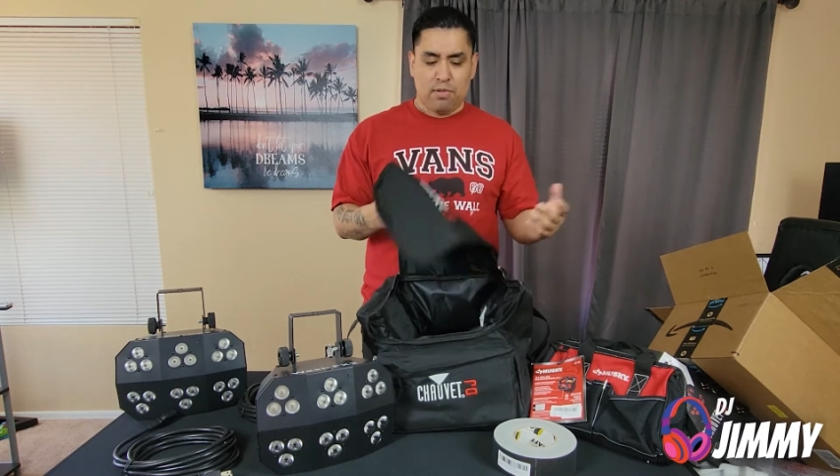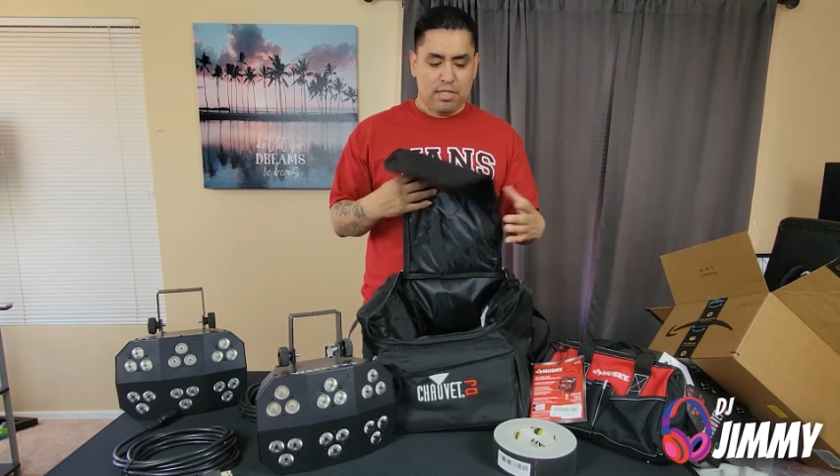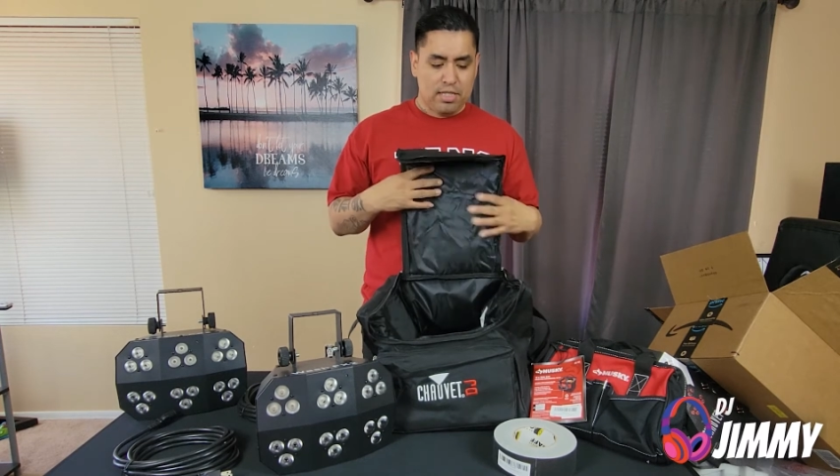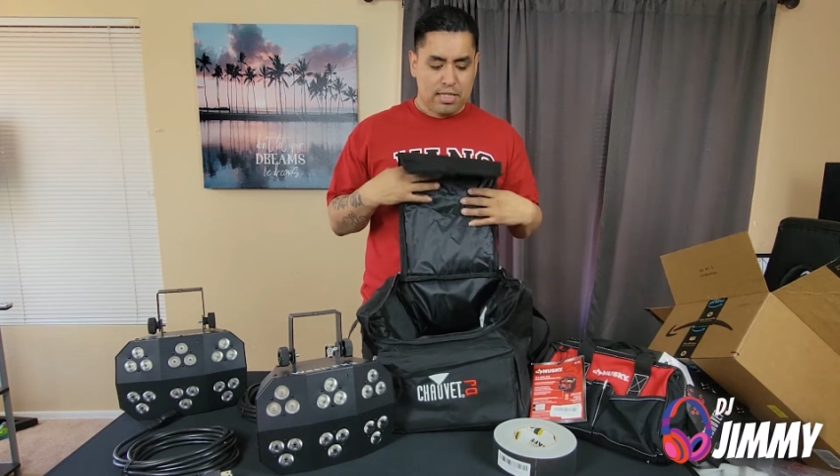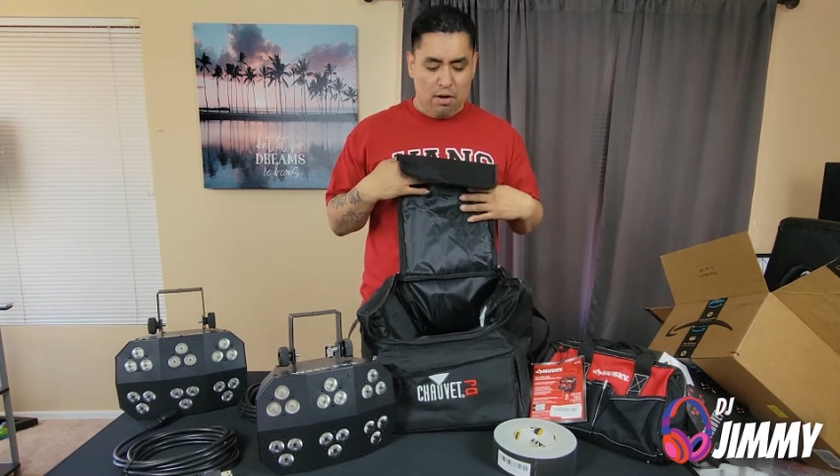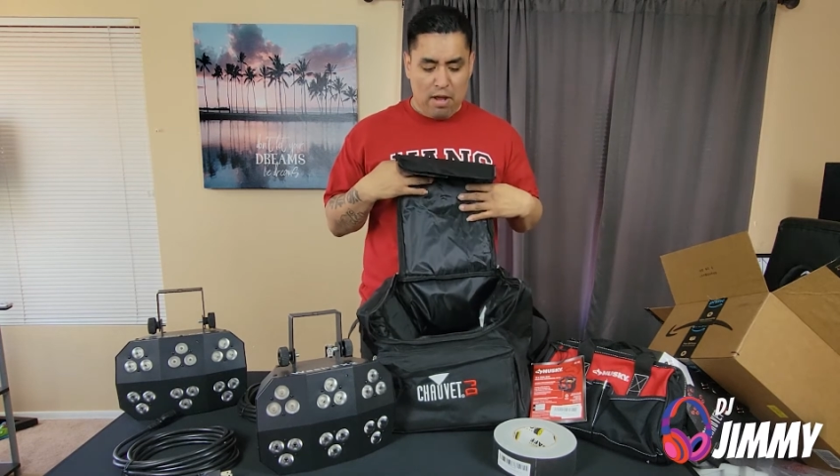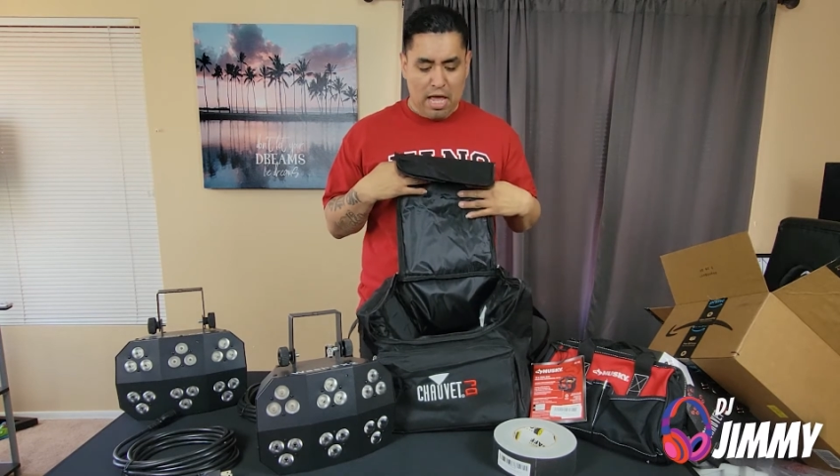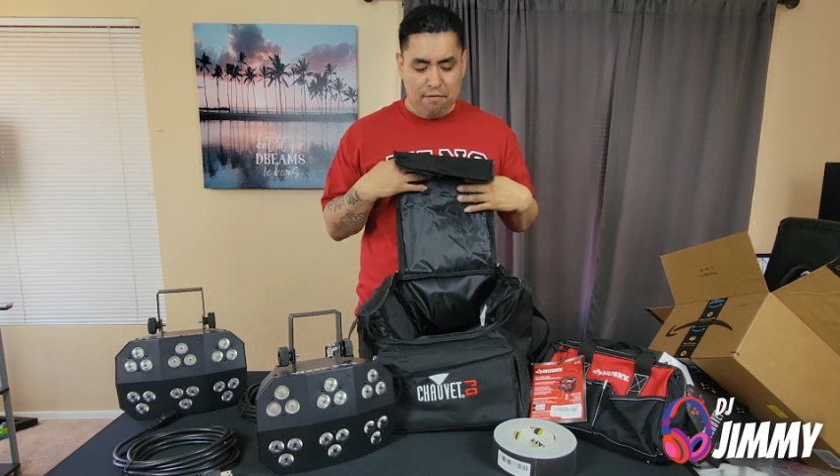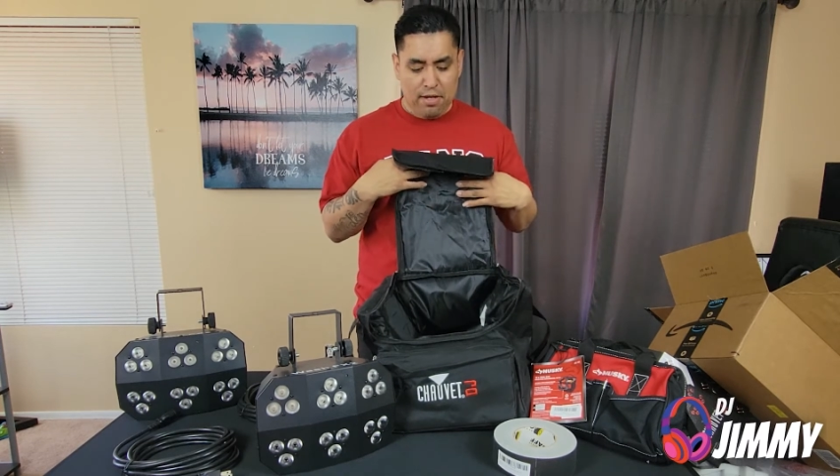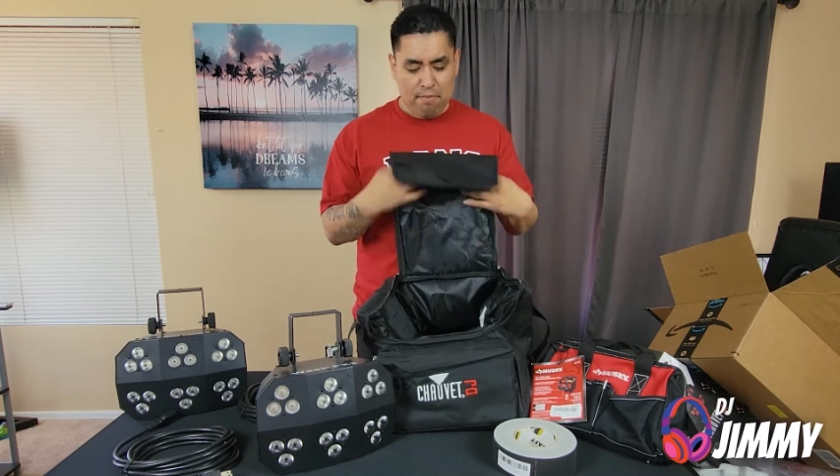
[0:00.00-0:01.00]
anything because I don't
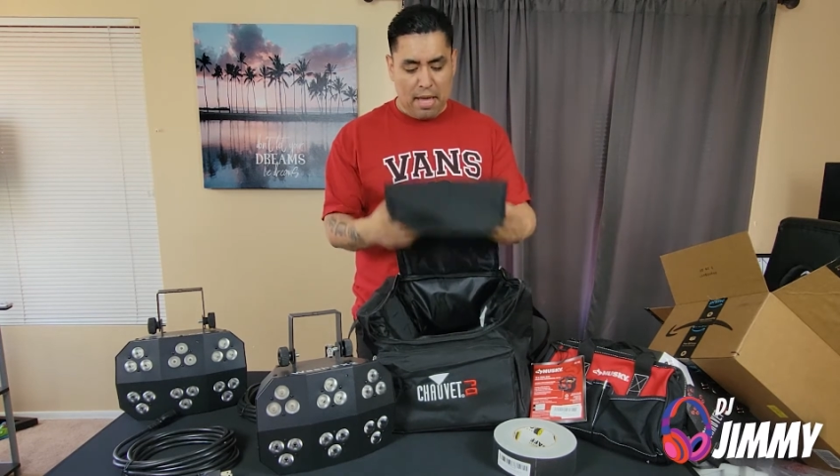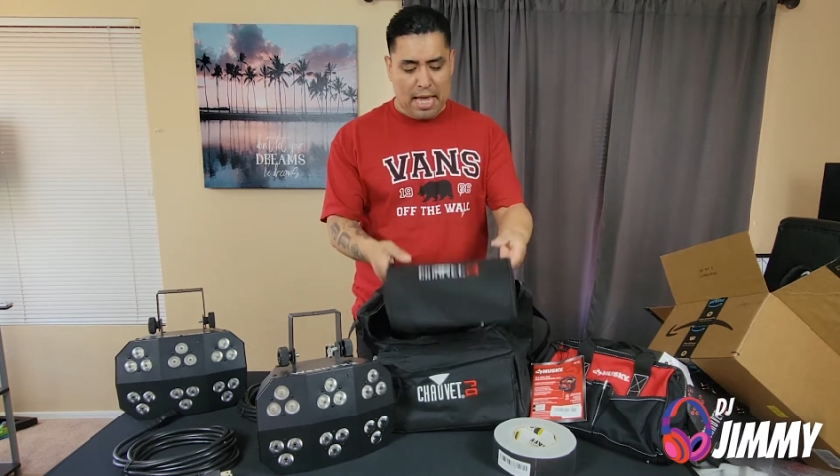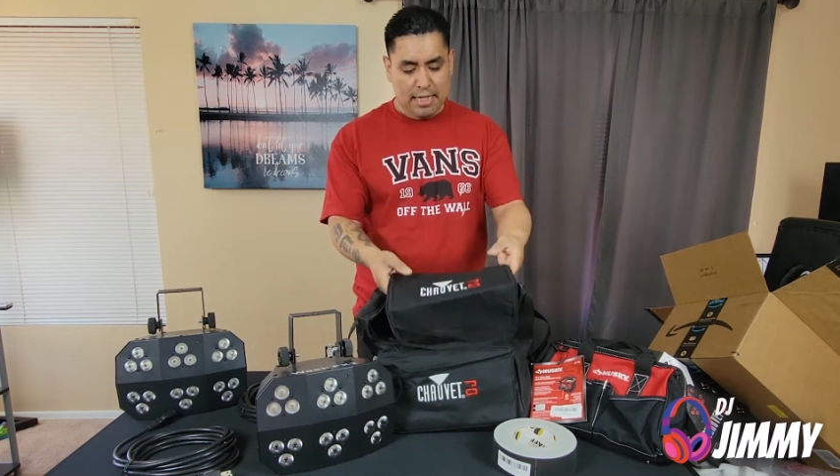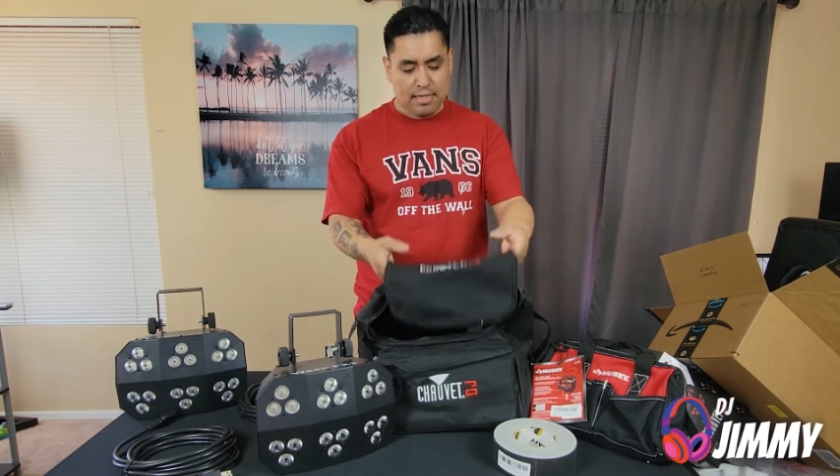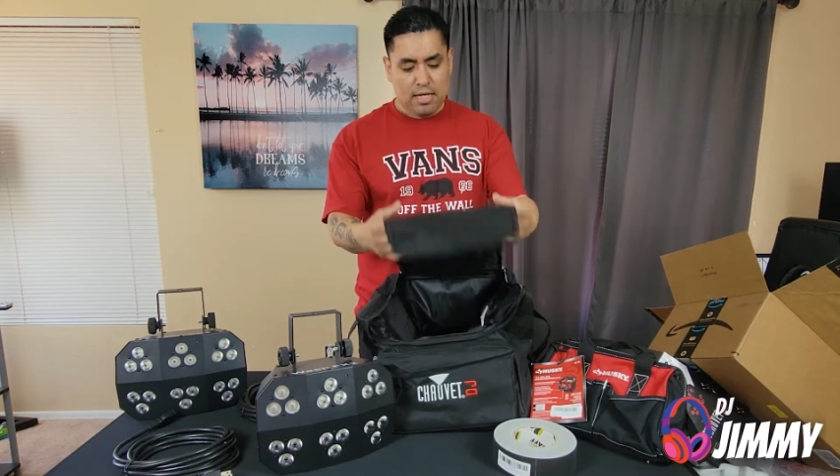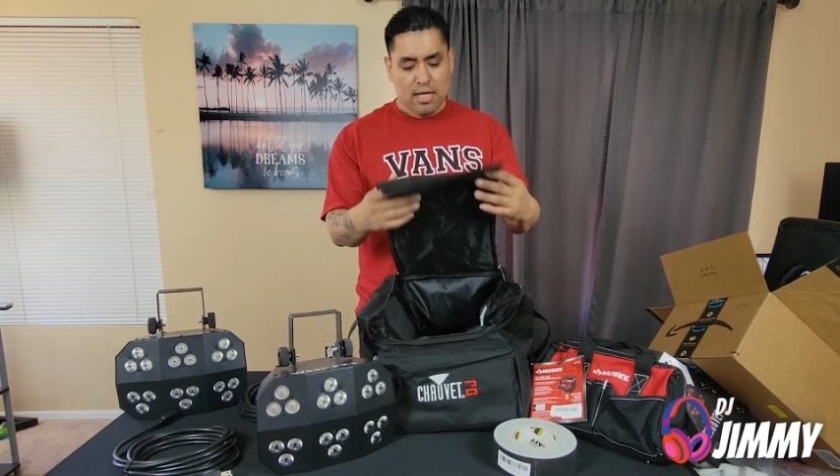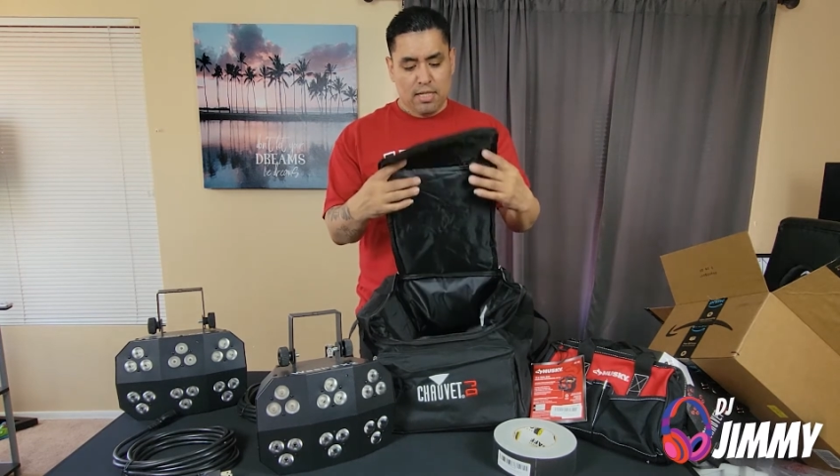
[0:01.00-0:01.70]
have any bags.